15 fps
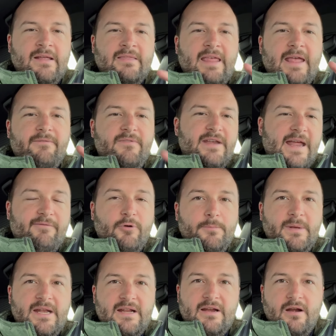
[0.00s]
They have never
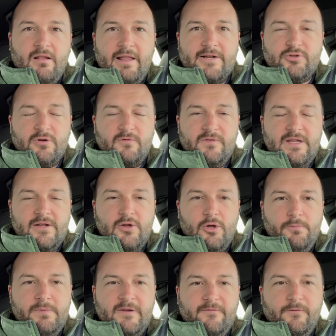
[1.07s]
been in an electric vehicle
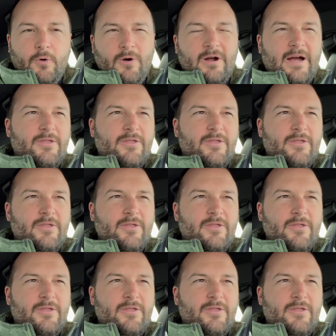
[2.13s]
before,